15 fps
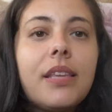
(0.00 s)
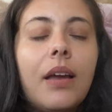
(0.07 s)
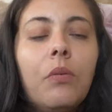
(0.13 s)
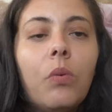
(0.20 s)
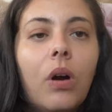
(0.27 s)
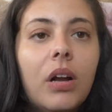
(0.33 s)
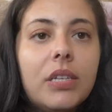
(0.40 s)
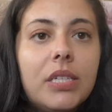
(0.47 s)
I
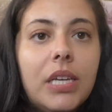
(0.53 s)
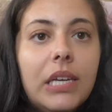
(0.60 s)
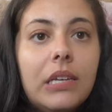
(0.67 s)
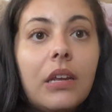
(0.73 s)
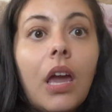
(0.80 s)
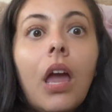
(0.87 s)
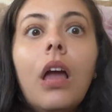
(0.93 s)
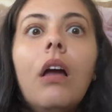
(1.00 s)
wanted
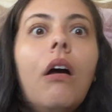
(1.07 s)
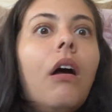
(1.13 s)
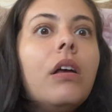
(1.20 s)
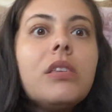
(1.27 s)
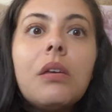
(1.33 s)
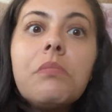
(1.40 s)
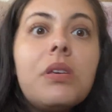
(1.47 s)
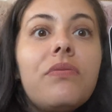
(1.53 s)

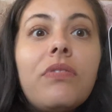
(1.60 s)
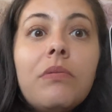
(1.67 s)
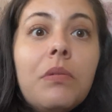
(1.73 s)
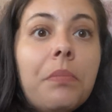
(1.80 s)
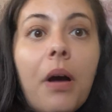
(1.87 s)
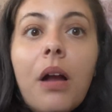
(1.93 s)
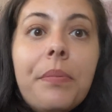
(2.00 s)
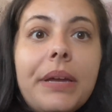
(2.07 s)
something from the
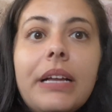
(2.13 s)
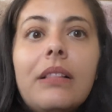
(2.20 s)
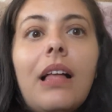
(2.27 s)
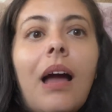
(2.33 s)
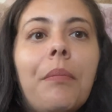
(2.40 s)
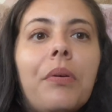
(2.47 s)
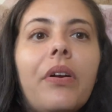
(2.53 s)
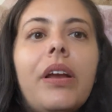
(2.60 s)
Barbie
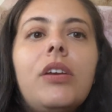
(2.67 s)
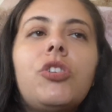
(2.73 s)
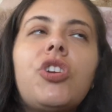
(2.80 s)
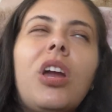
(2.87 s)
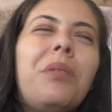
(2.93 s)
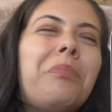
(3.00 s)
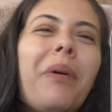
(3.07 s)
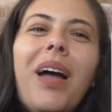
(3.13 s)

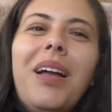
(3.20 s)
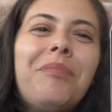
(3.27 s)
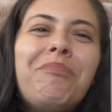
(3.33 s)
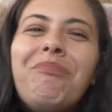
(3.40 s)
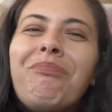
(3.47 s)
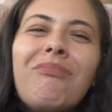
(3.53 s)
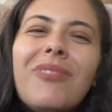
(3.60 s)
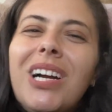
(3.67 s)
collaboration, but
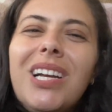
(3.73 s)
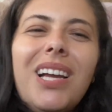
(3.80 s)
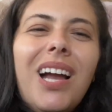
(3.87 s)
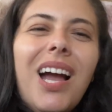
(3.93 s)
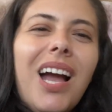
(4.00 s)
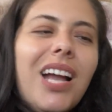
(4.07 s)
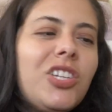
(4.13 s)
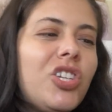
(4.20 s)

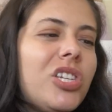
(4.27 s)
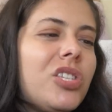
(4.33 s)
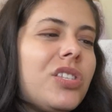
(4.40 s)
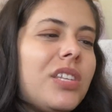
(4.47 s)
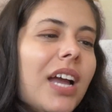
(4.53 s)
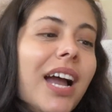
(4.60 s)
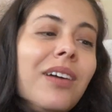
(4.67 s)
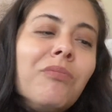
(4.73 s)
I
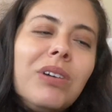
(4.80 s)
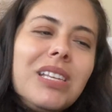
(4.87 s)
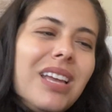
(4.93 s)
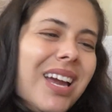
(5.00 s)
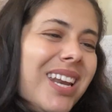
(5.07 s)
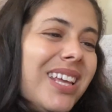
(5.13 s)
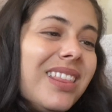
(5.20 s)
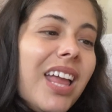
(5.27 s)

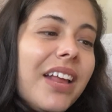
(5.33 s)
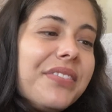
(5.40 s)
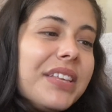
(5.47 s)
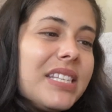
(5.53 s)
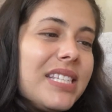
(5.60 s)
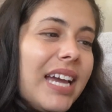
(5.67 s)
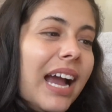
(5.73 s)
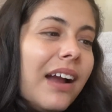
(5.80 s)
didn't like the
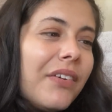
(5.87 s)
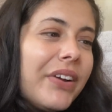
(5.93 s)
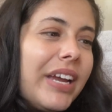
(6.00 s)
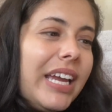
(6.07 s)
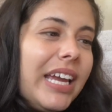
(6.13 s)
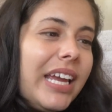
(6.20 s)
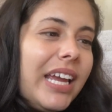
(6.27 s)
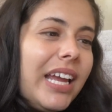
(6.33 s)

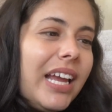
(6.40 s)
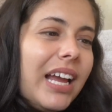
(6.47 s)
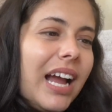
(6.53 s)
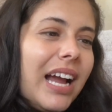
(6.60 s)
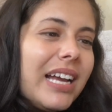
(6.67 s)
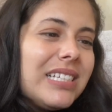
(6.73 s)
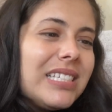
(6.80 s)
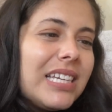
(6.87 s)
terry.
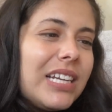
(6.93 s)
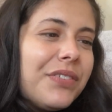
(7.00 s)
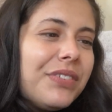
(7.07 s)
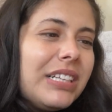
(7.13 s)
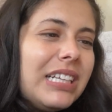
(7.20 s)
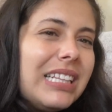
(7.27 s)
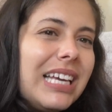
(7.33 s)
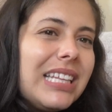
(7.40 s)
I didn't
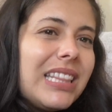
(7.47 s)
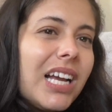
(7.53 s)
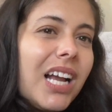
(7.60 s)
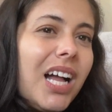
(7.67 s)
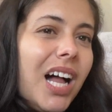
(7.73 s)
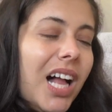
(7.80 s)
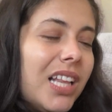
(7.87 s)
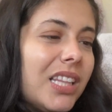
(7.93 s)
really like the
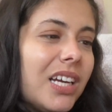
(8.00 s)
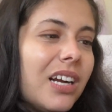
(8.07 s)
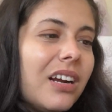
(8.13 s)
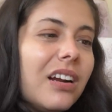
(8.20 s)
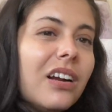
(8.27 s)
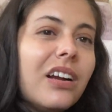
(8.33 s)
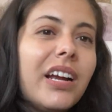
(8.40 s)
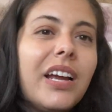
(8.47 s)

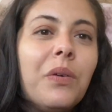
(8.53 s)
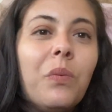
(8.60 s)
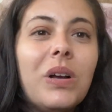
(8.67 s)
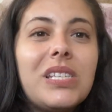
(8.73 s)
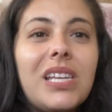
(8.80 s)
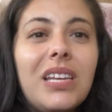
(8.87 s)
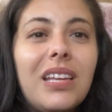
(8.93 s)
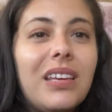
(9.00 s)
color.
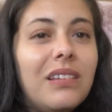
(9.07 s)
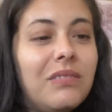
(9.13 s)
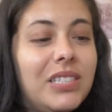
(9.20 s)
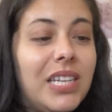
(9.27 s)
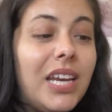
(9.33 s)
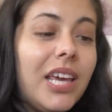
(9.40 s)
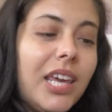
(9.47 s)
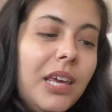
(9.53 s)
It
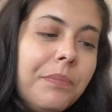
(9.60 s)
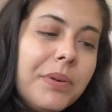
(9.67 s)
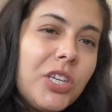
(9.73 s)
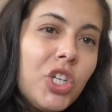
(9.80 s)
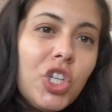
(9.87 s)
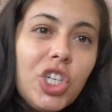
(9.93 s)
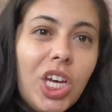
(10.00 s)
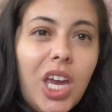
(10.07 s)
didn't keep its
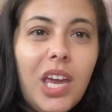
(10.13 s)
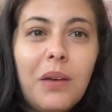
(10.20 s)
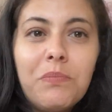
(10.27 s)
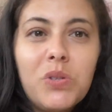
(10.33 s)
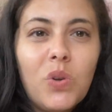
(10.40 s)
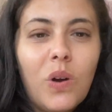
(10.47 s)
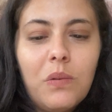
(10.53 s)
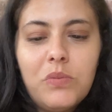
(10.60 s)
shape,
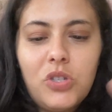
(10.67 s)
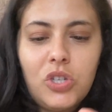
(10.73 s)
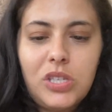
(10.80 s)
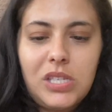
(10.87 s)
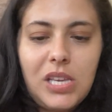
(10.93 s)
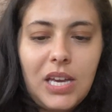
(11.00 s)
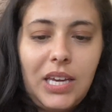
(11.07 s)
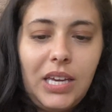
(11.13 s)
so I was
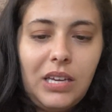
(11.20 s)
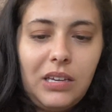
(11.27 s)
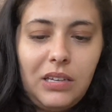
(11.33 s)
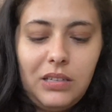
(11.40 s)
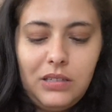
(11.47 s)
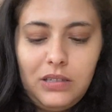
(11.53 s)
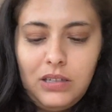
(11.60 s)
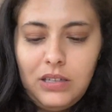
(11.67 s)
just like,
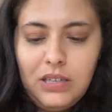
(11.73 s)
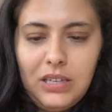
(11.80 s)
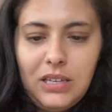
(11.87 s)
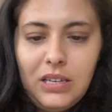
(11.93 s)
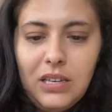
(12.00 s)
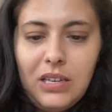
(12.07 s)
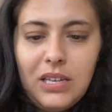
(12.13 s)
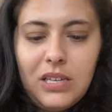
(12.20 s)

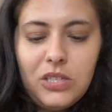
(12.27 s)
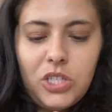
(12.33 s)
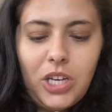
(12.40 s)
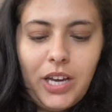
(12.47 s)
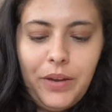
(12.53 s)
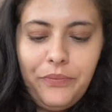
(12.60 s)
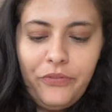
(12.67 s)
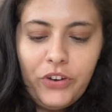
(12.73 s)

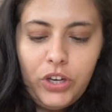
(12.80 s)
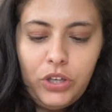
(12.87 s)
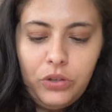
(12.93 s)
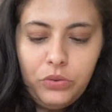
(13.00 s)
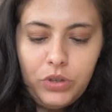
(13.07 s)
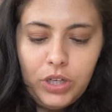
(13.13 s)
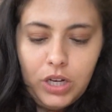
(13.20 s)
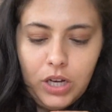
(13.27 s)
time for you
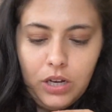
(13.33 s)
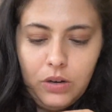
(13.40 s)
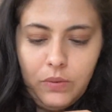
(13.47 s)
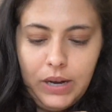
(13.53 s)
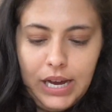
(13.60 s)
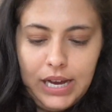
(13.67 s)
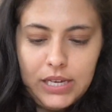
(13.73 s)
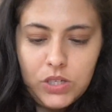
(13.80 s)
to go
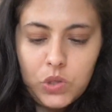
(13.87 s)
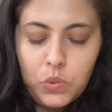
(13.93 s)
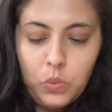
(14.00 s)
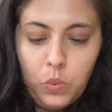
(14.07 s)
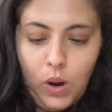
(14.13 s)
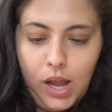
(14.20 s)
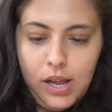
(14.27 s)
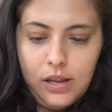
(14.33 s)
as
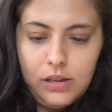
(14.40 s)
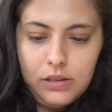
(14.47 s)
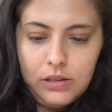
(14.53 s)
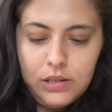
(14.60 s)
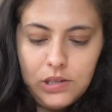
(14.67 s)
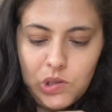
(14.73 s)
well.